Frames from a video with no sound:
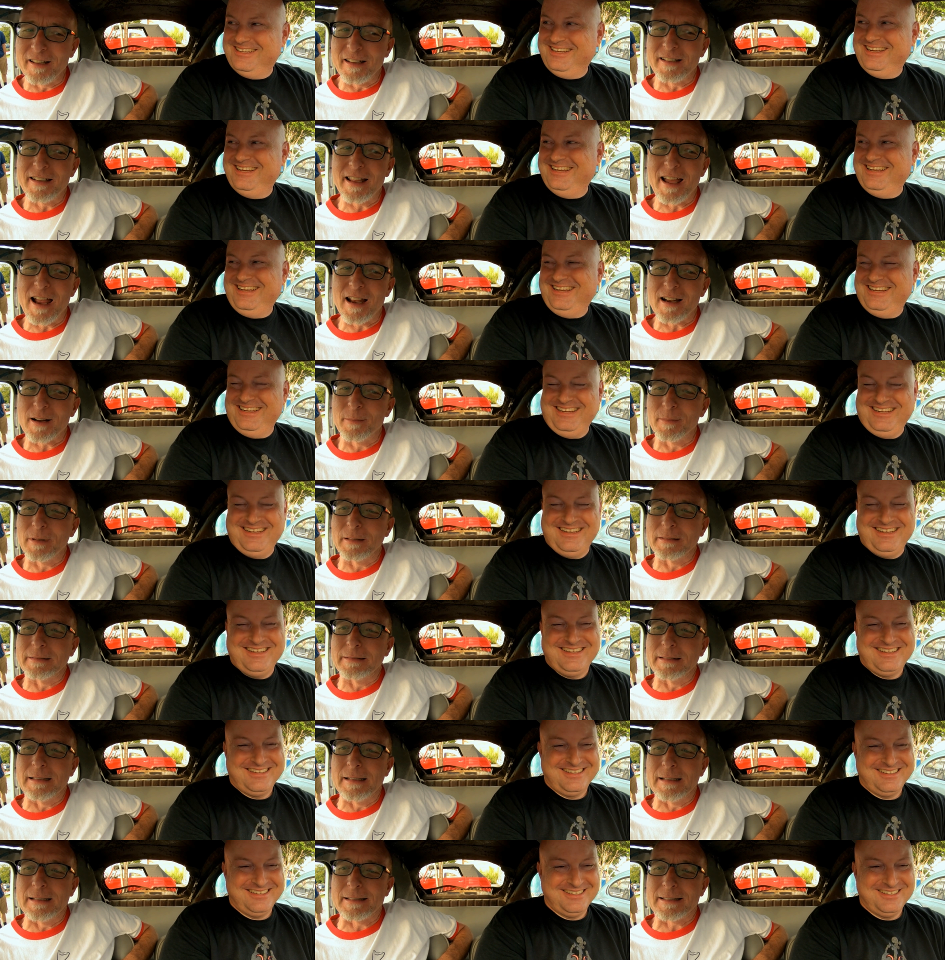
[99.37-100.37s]
Speaker 1: at that. I'm like,
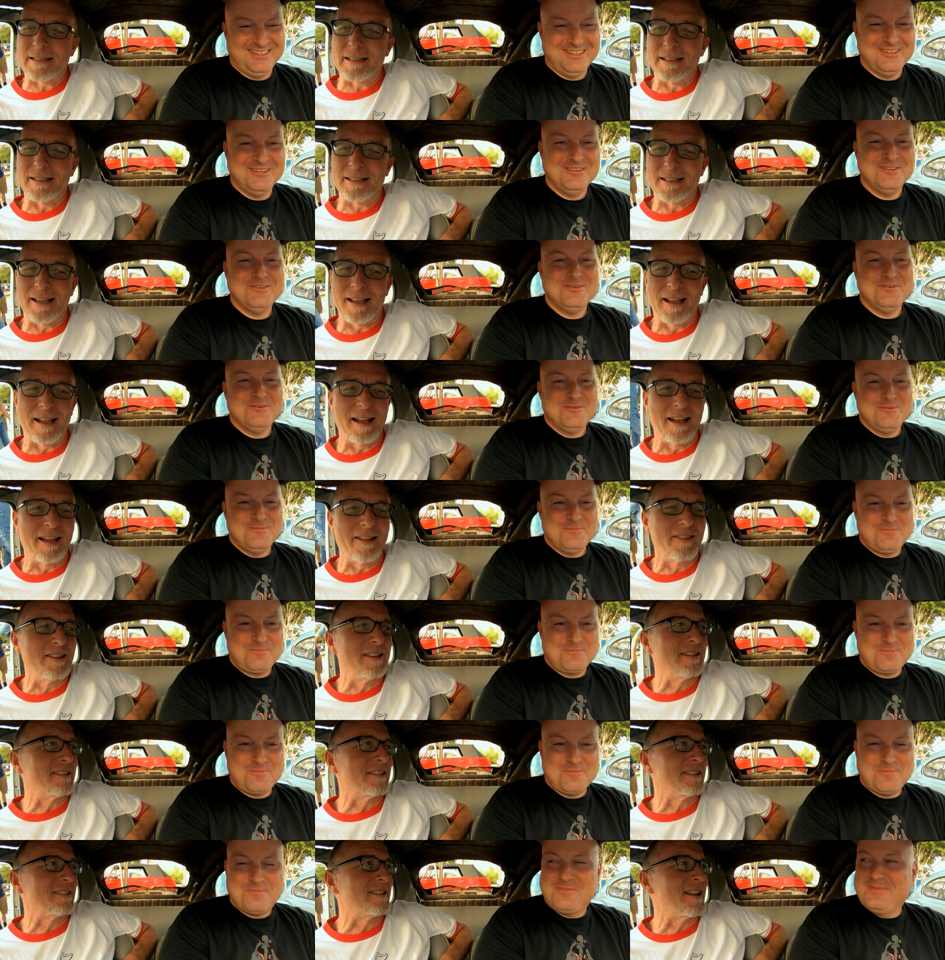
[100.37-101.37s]
this is uh
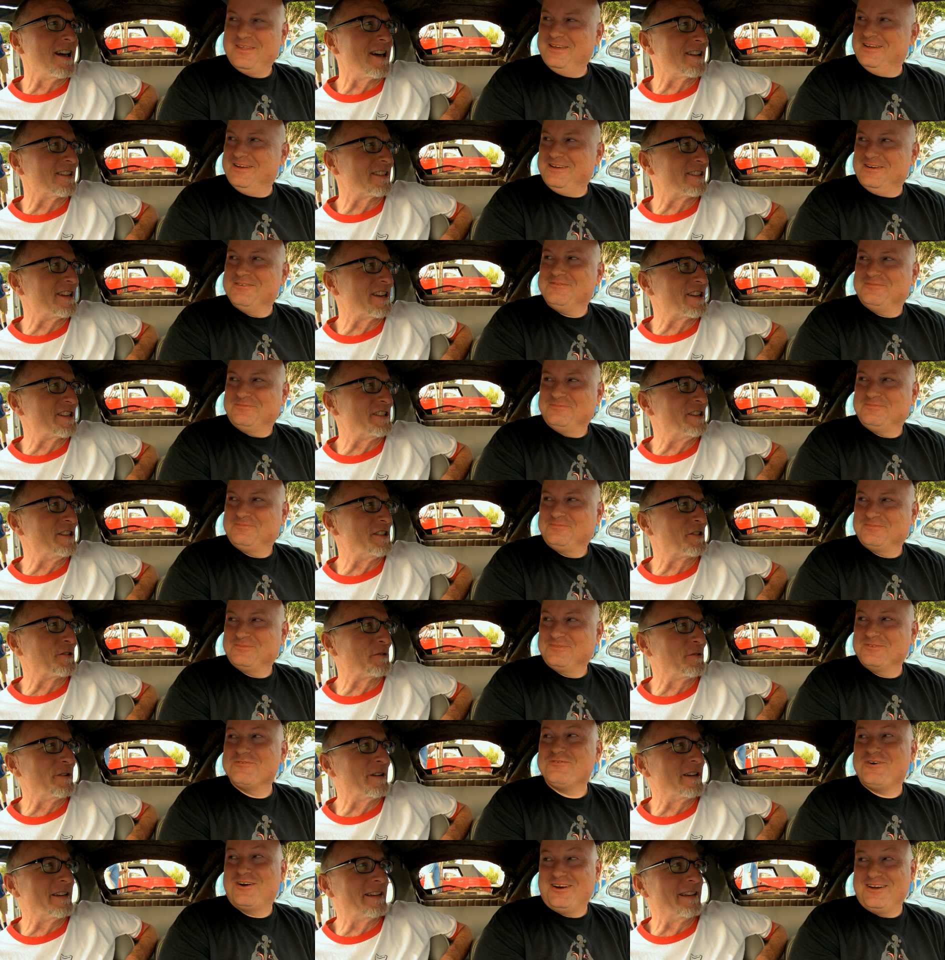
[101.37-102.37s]
this is not yeah. a
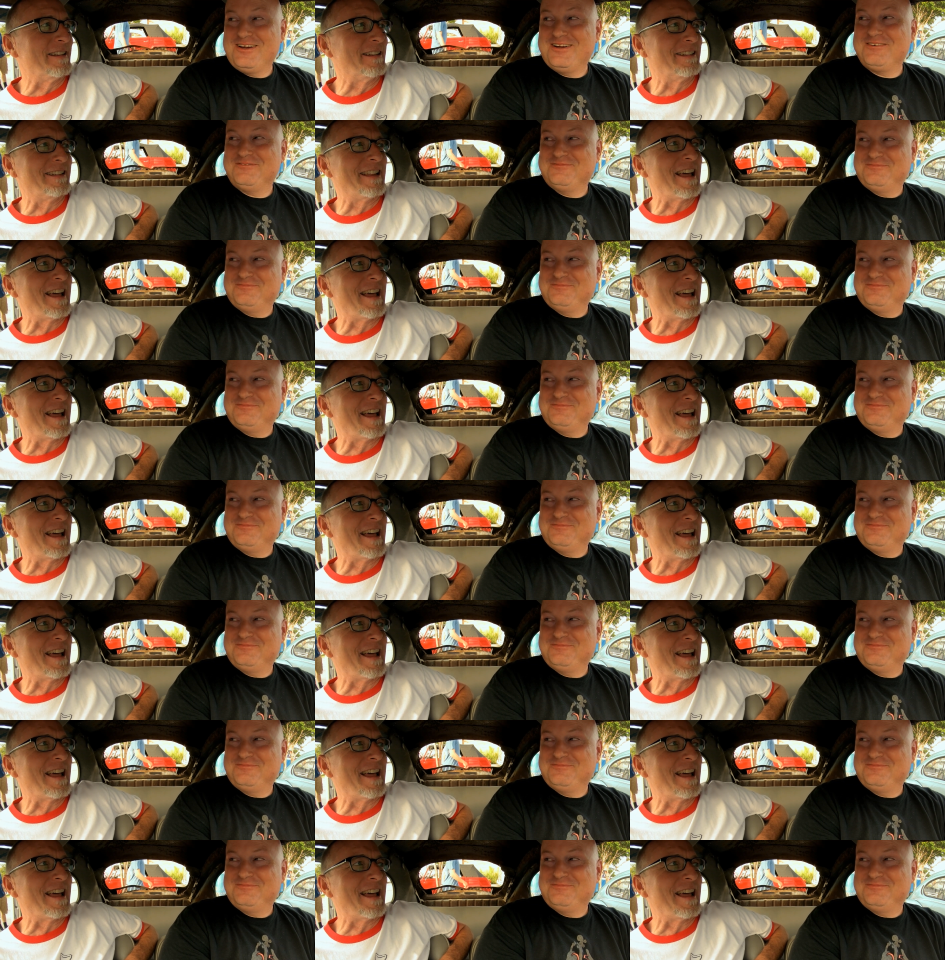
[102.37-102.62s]
63. Right.